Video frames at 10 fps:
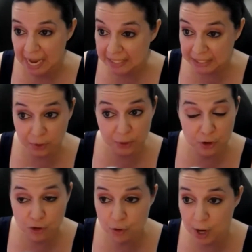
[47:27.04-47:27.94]
And it's an
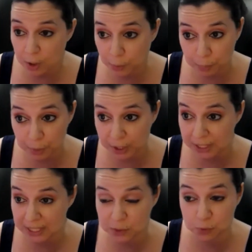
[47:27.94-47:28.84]
incredible book,
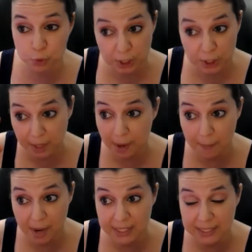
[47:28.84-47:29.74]
and it's really about
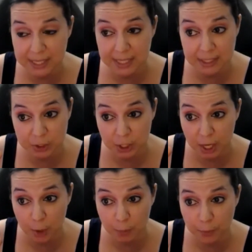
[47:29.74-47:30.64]
mindset, and it's going to
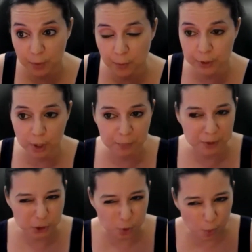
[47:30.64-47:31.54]
help you right where you are,
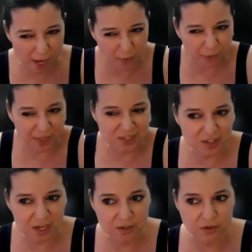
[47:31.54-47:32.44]
because you're waiting for that
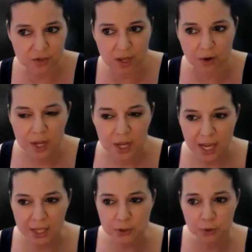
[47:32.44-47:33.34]
second sale
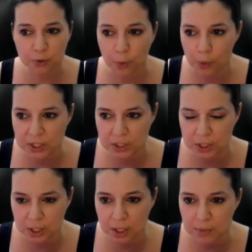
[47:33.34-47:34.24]
and you don't know when it's
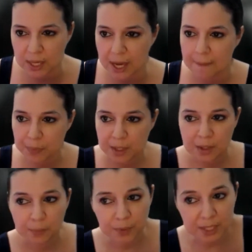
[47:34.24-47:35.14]
going to come yet.
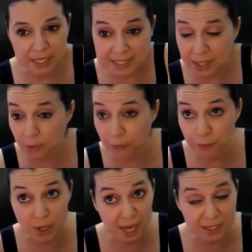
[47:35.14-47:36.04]
It's not going to
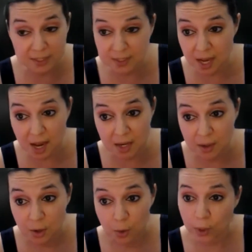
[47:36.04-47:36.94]
fall out of the sky.
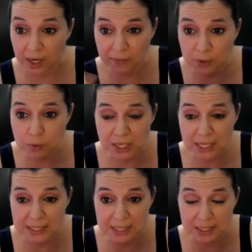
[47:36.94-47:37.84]
Whatever you
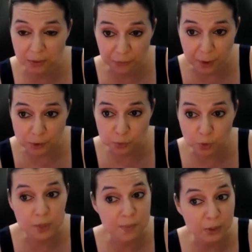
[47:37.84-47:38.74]
did to get the first
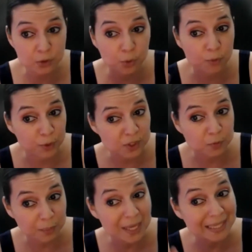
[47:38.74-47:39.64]
one, you better do and rinse and
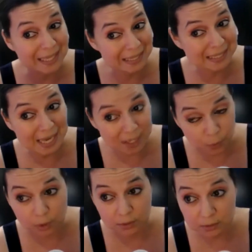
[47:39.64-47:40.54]
repeat and get the second
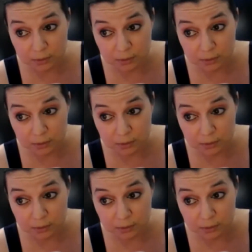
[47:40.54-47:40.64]
one.